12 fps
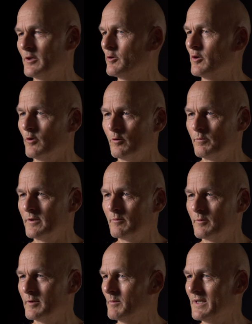very open
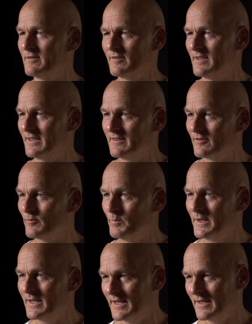with me. She didn't
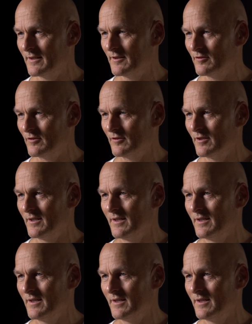speak English,